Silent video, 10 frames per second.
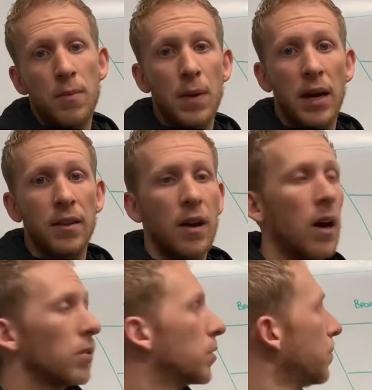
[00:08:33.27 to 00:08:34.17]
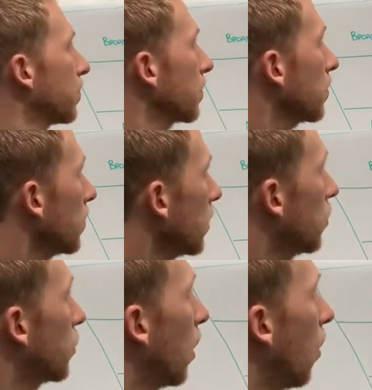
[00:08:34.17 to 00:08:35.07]
buying their house.
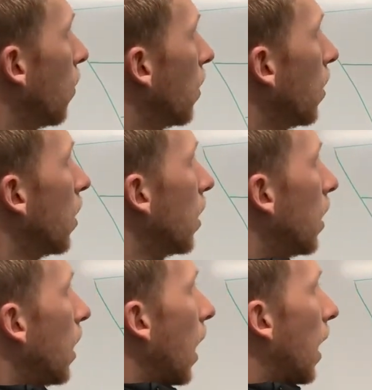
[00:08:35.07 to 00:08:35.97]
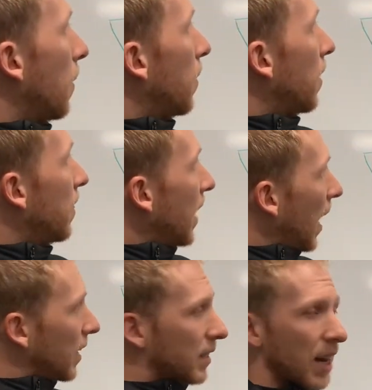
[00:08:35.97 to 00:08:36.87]
So
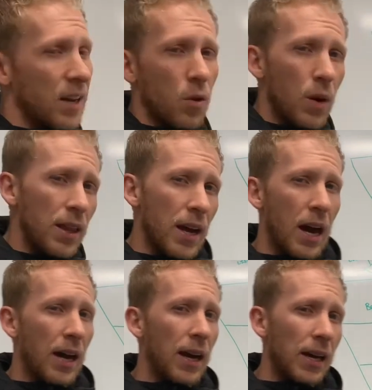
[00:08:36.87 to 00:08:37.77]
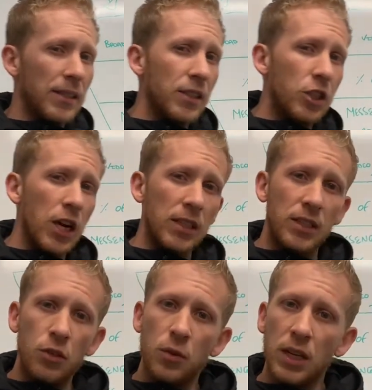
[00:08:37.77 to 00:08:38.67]
that is kind of the way that I suggest
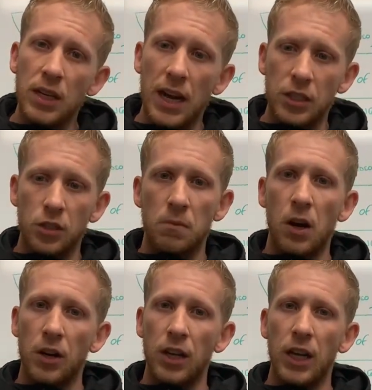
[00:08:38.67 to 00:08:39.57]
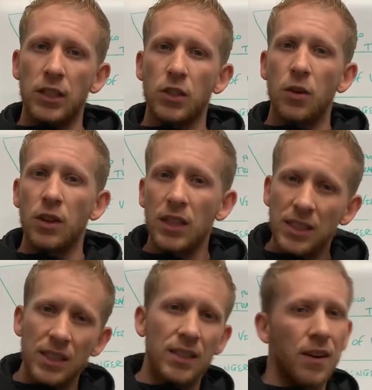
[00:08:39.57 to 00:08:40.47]
that you connect your marketing. So
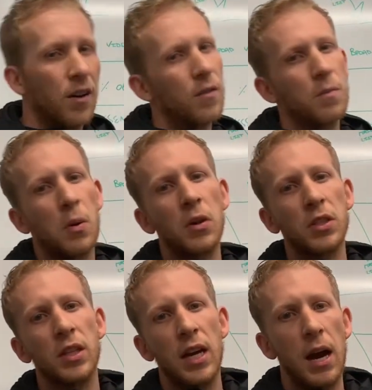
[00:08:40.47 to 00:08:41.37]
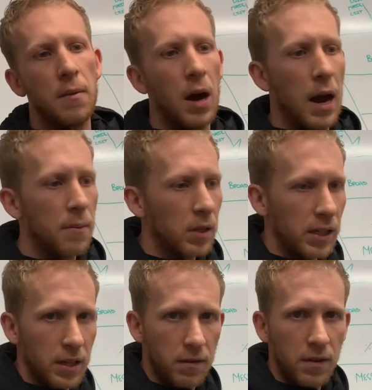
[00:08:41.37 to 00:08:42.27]
this is, personally, I
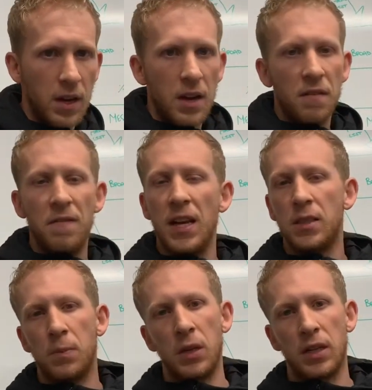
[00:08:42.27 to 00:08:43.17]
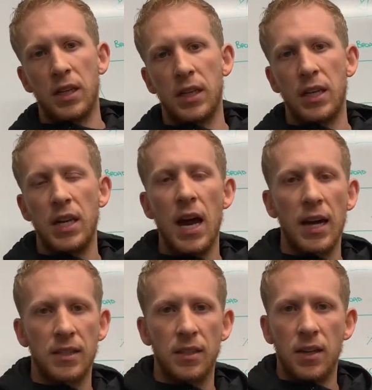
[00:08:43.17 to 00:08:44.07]
believe Facebook can
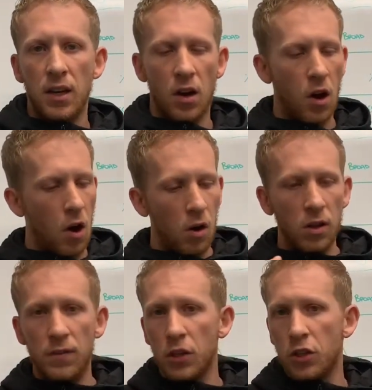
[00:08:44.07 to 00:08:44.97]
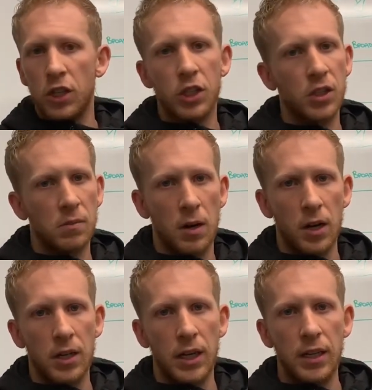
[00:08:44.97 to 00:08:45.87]
connect all of your traditional
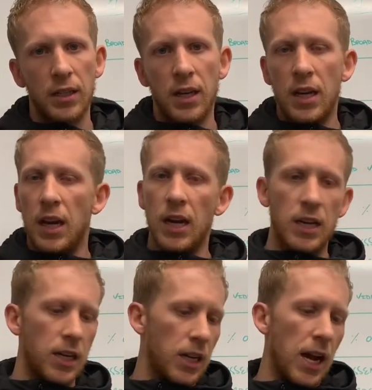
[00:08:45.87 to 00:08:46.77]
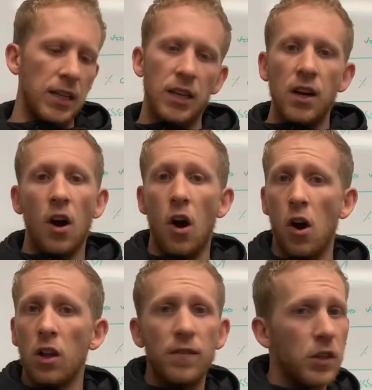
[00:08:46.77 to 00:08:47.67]
marketing. It can connect
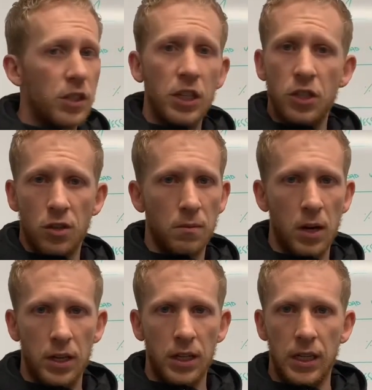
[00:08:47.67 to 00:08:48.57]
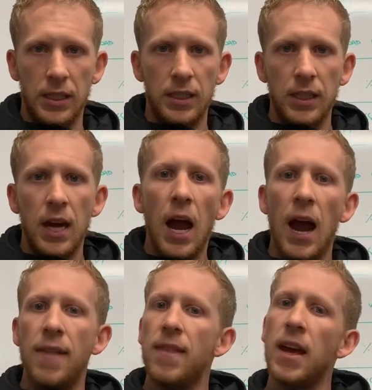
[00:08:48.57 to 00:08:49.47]
all of your digital marketing.
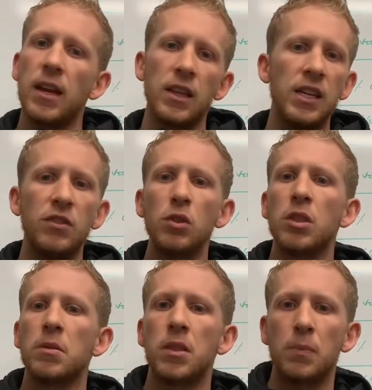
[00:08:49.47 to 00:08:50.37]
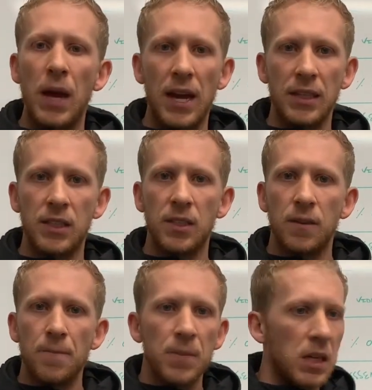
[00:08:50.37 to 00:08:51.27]
And then it leaves you some space
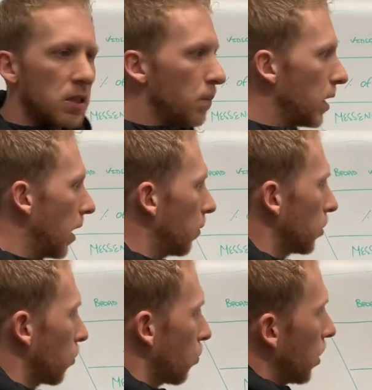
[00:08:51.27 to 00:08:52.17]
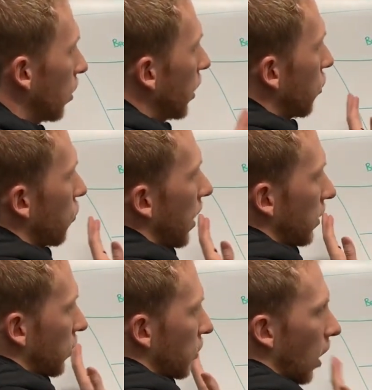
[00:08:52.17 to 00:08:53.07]
to be able to really
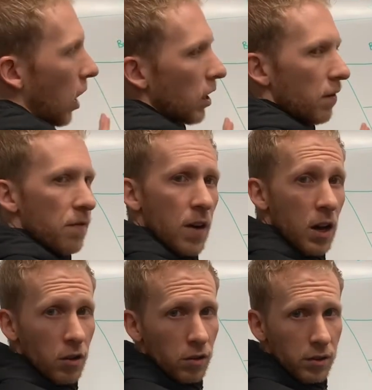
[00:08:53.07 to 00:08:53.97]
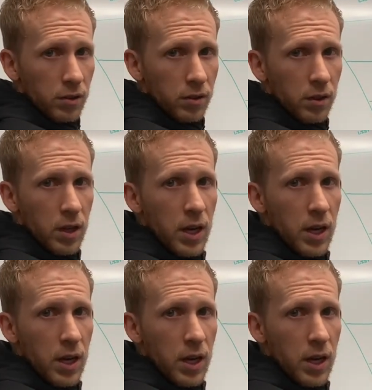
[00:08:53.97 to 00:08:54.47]
create solid funnels,